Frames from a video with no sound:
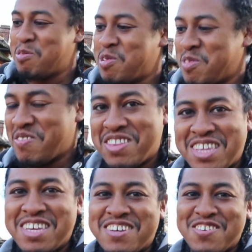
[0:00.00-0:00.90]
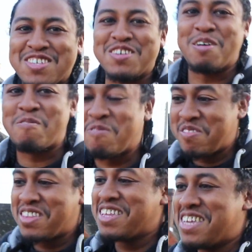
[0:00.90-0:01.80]
Say hello, Chris. What's up?
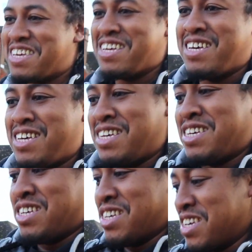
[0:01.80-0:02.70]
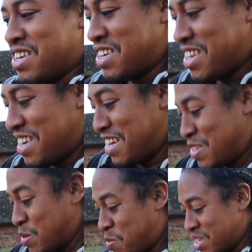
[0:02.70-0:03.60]
Tell us, talk us around your car. Yeah,
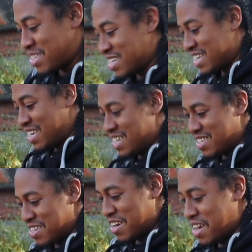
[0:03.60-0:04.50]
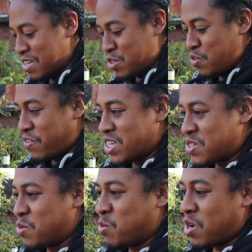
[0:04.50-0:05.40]
so basically it's a
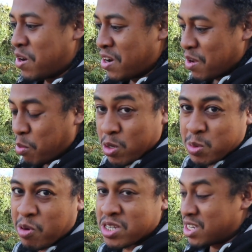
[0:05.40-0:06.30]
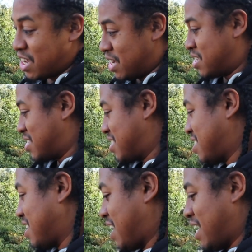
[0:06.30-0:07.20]
2001 Porsche Boxster S.
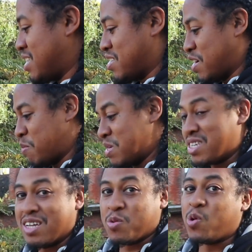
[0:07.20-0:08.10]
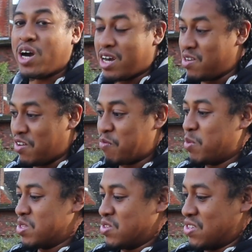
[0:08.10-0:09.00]
Yeah. And um, it's had quite a lot of
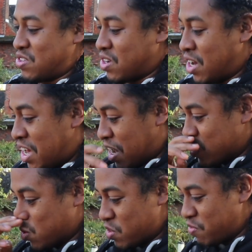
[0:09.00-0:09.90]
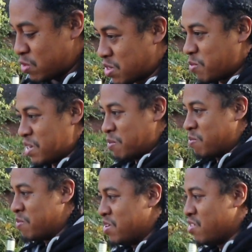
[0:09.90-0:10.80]
mods on, so I'll talk you through some of them
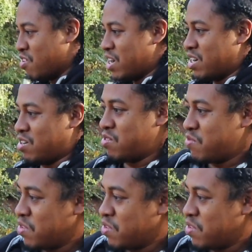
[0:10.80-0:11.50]
right now.